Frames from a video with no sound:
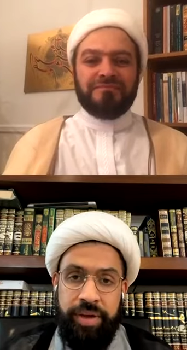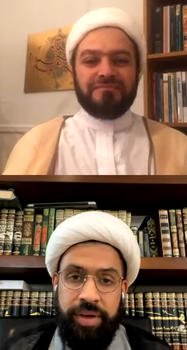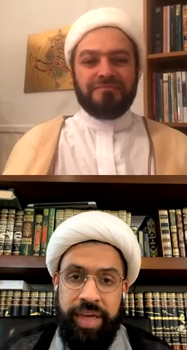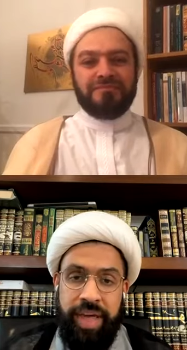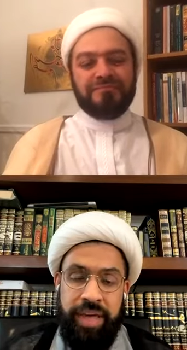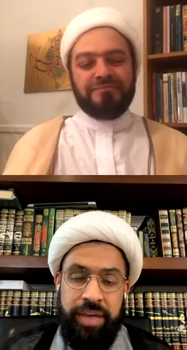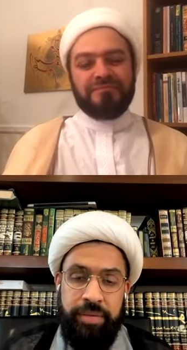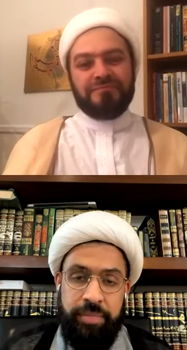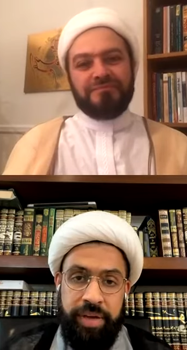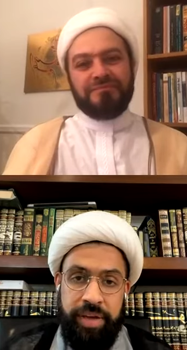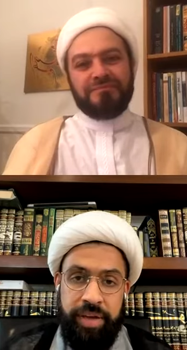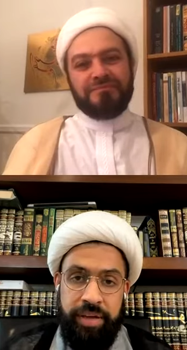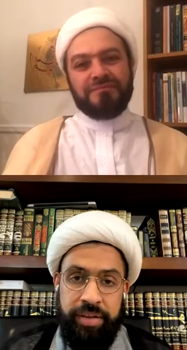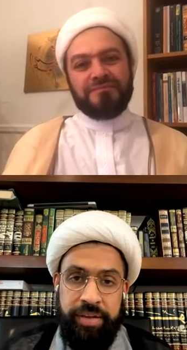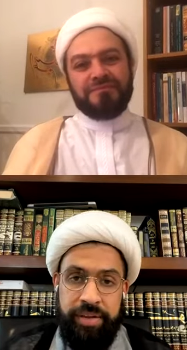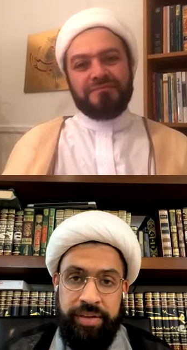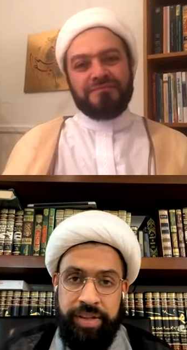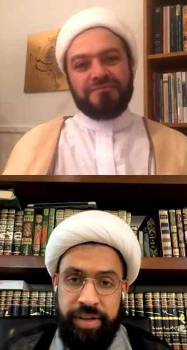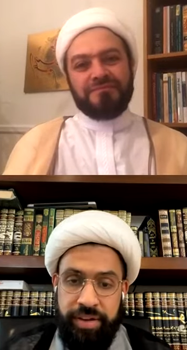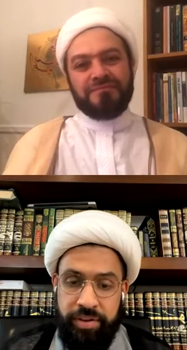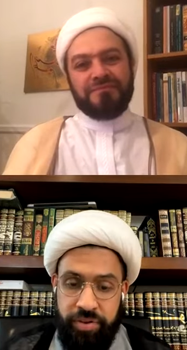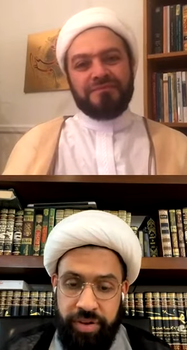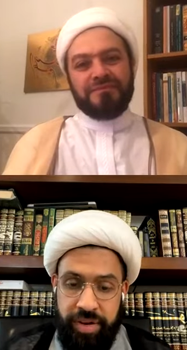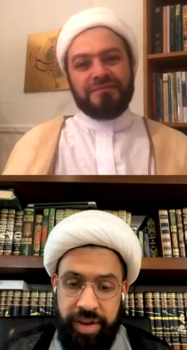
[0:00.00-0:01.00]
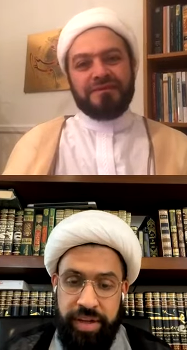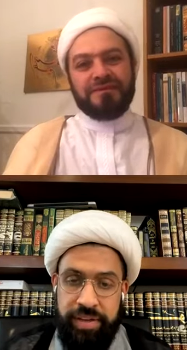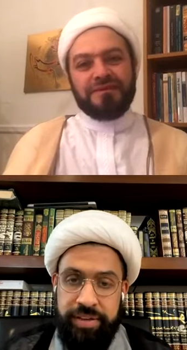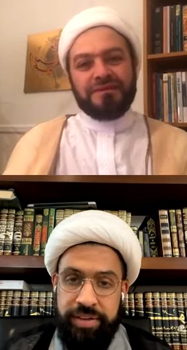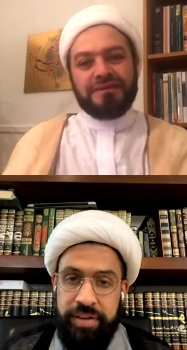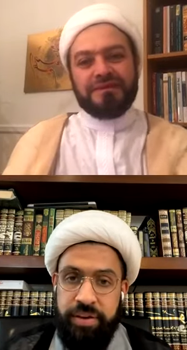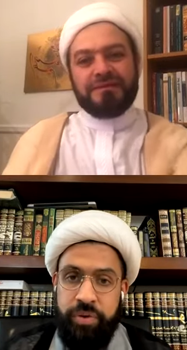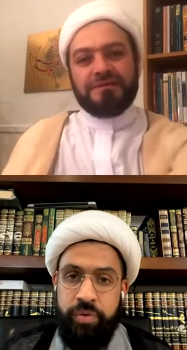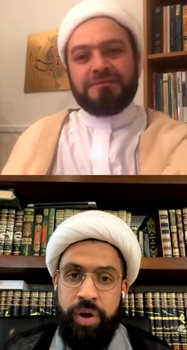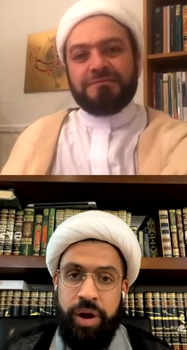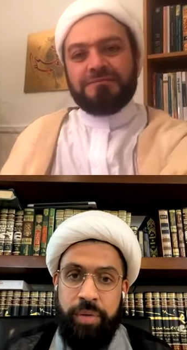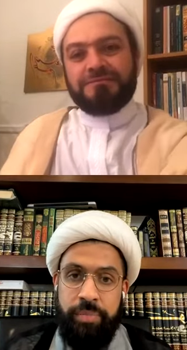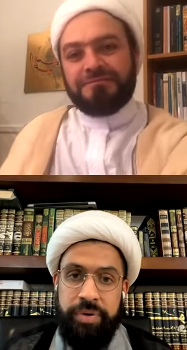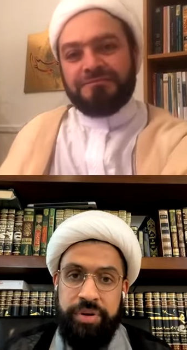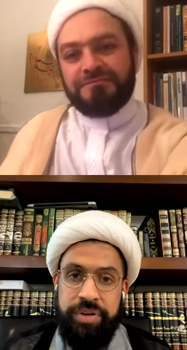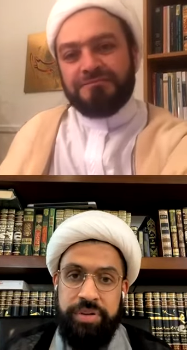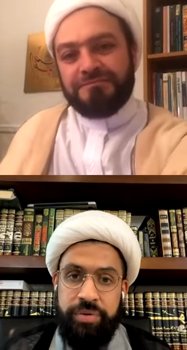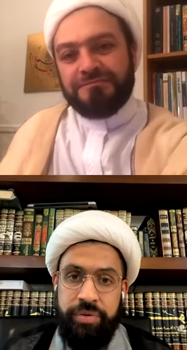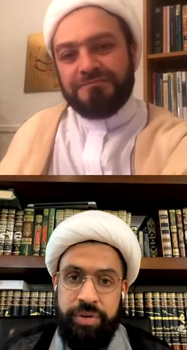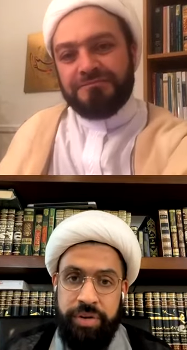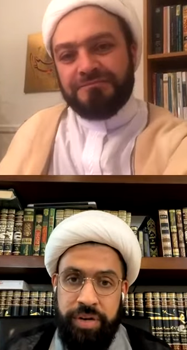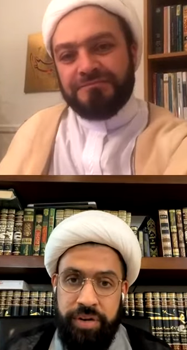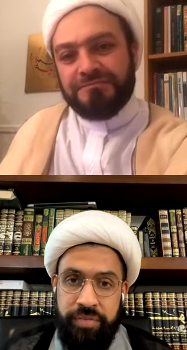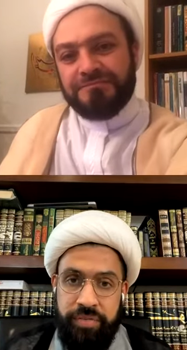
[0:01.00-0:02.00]
Speaker 1: okay because like today is a new
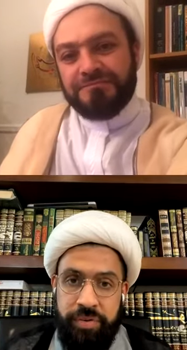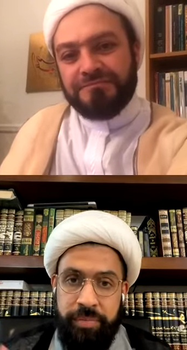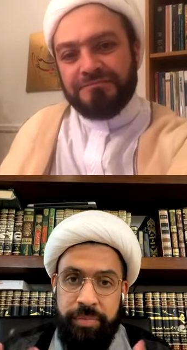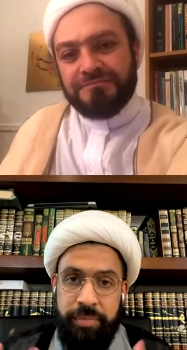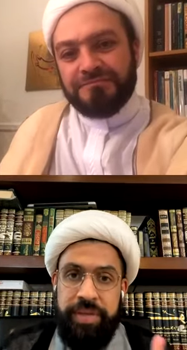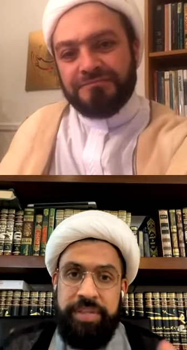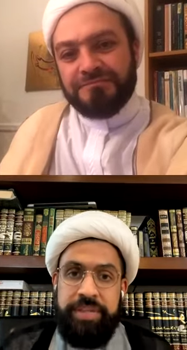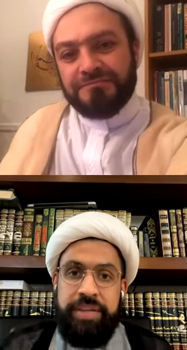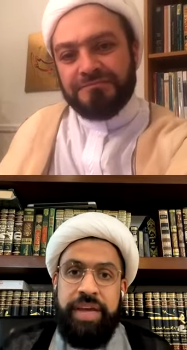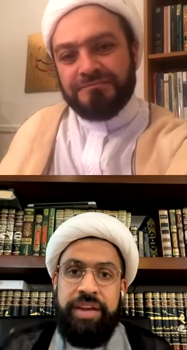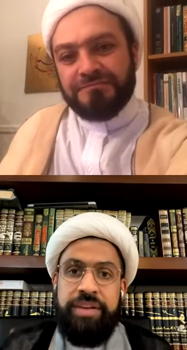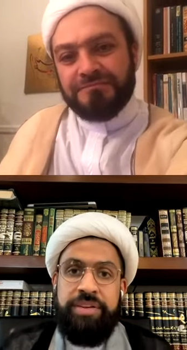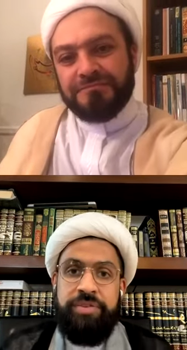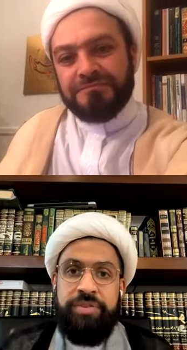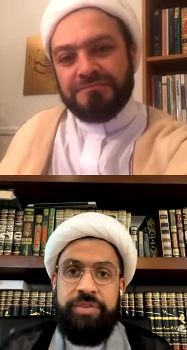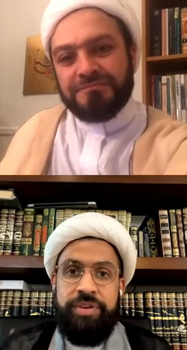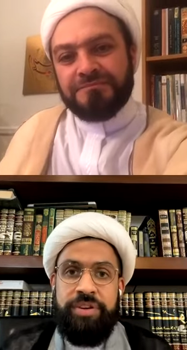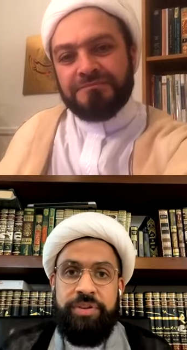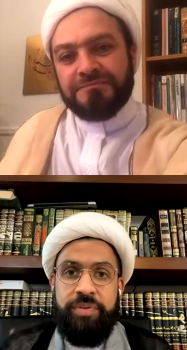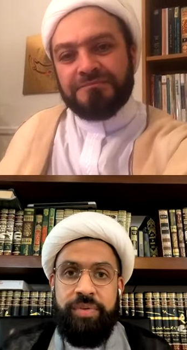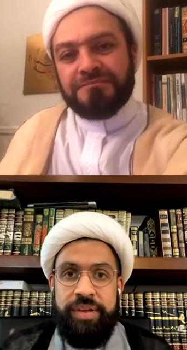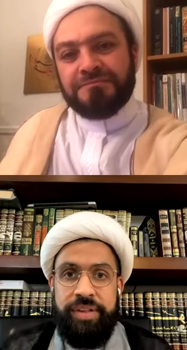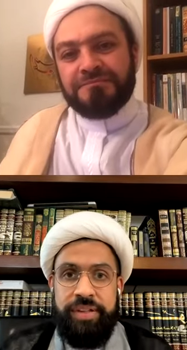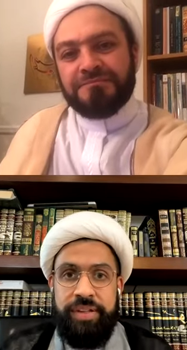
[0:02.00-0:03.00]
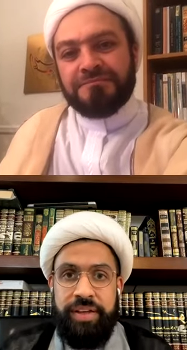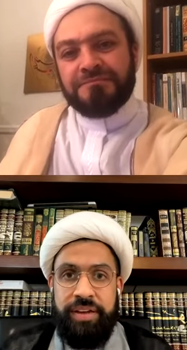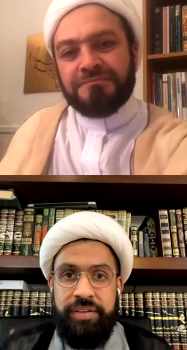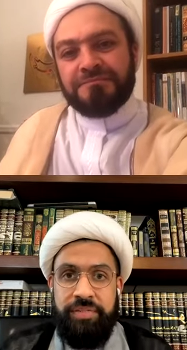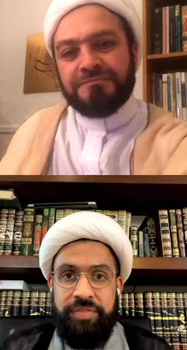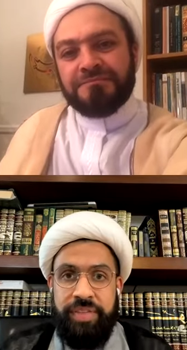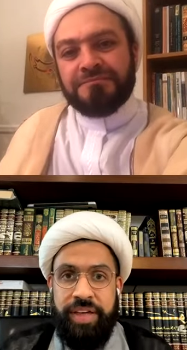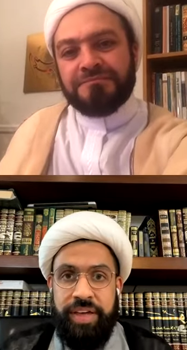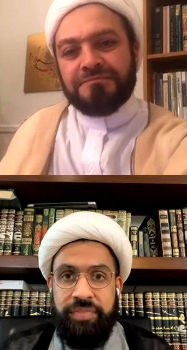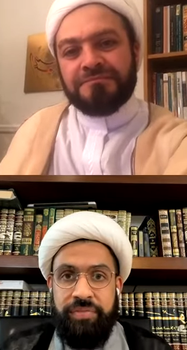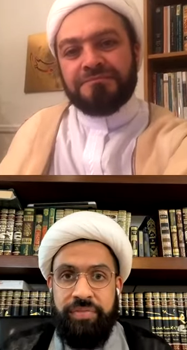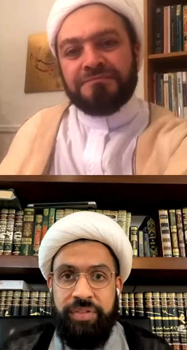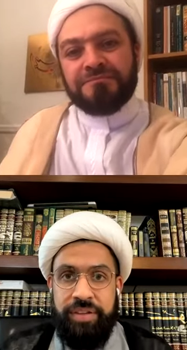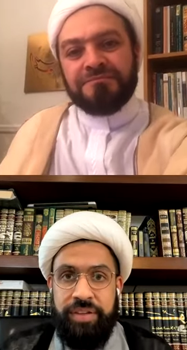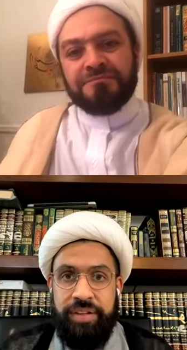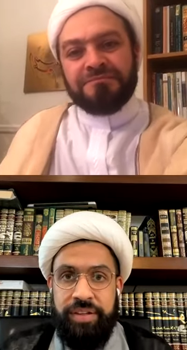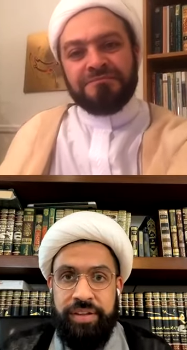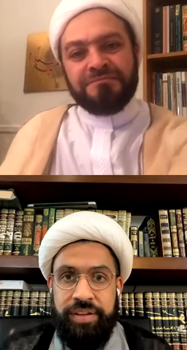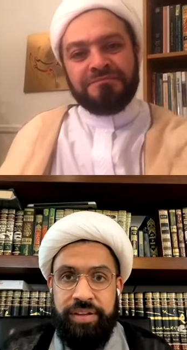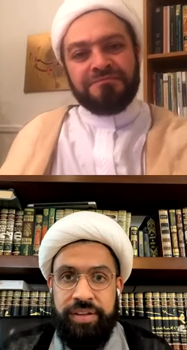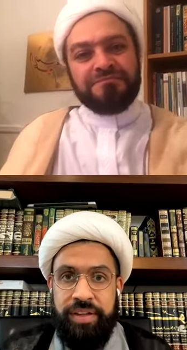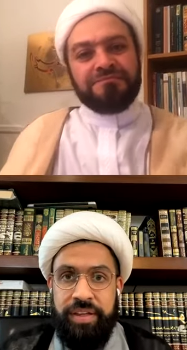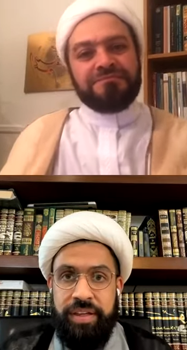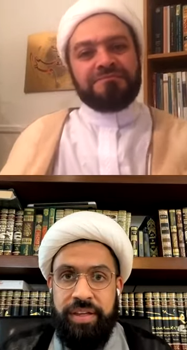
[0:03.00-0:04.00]
opportunity for me to enter into a state of thankfulness,
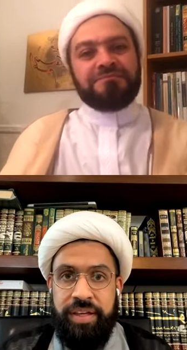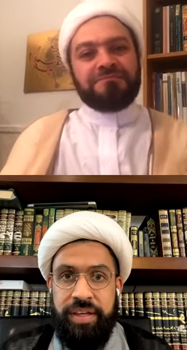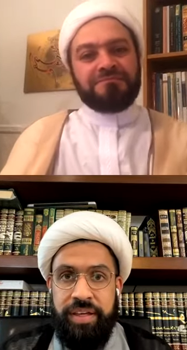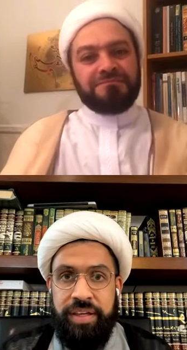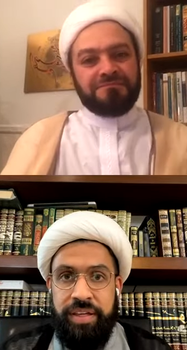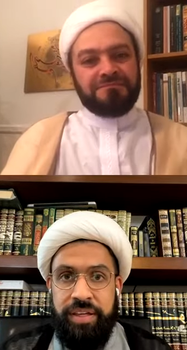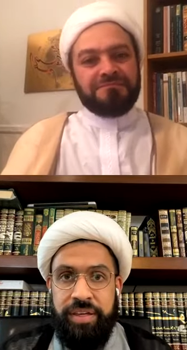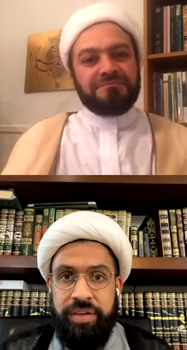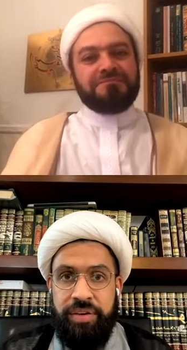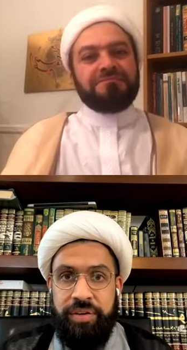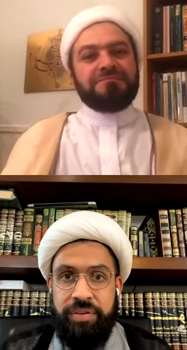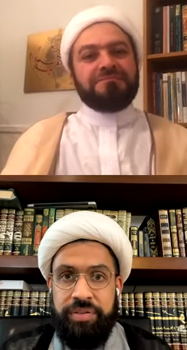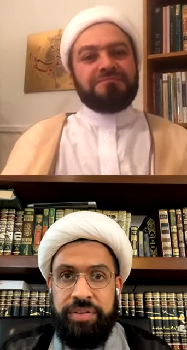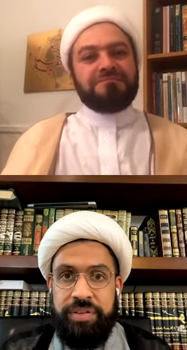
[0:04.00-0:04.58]
you know,